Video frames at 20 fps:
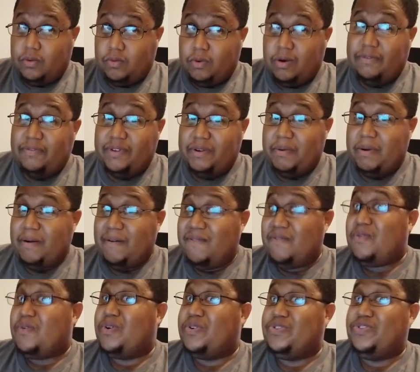roughly around
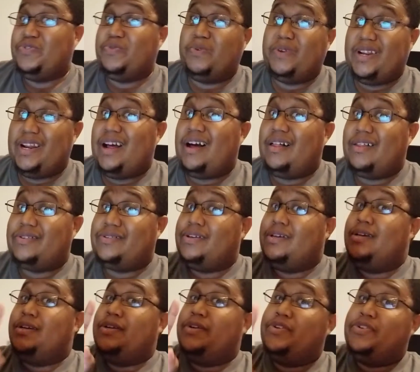$420
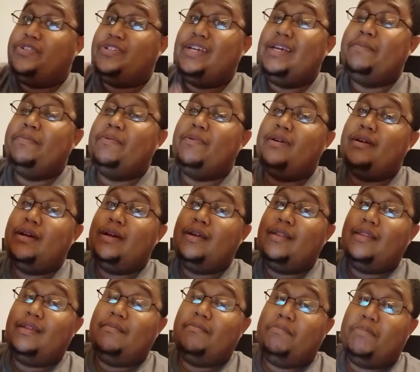cheaper
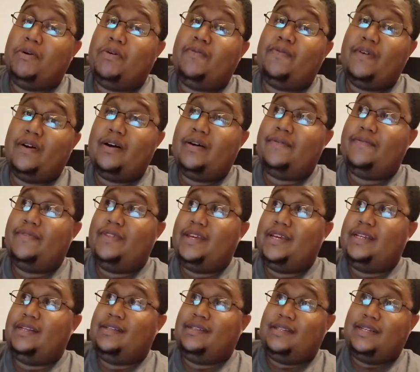than both of
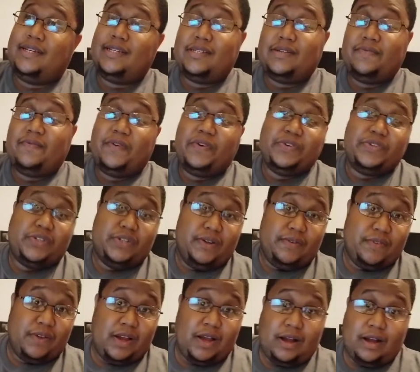the disc version
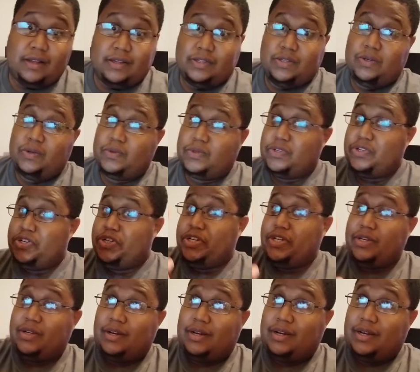of the consoles
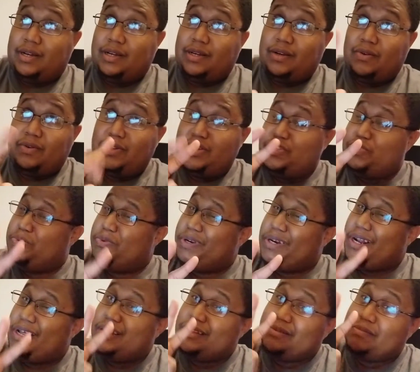uh, only
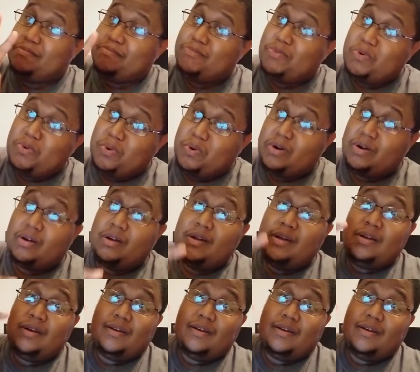$20 more